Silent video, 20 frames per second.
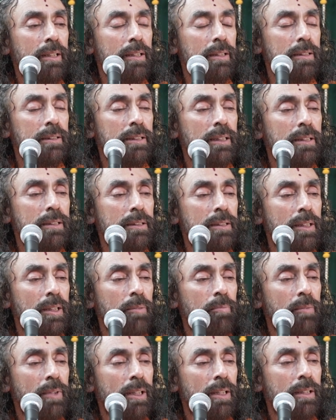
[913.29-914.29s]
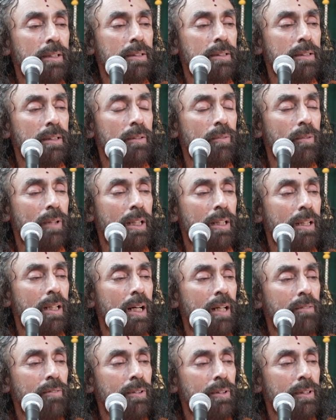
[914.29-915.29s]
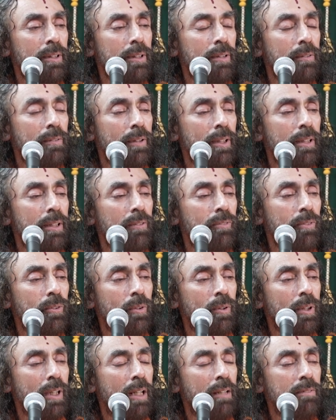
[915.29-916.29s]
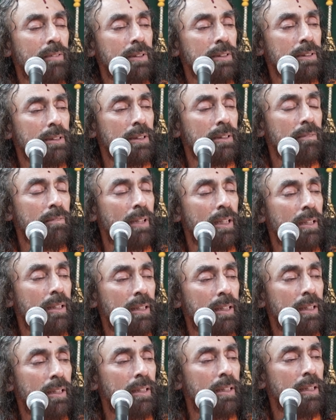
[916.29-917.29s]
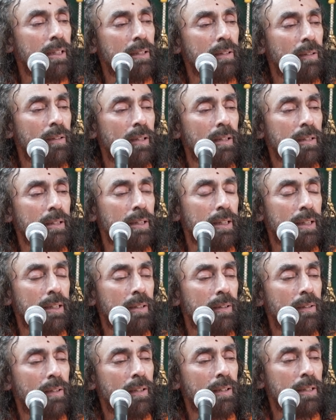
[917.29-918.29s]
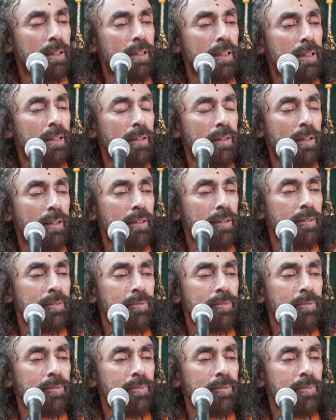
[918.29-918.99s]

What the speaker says: in 60 minutes in 1 hour, in 24 hours in 1 day, tick-tock, tick-tock, tick-tock.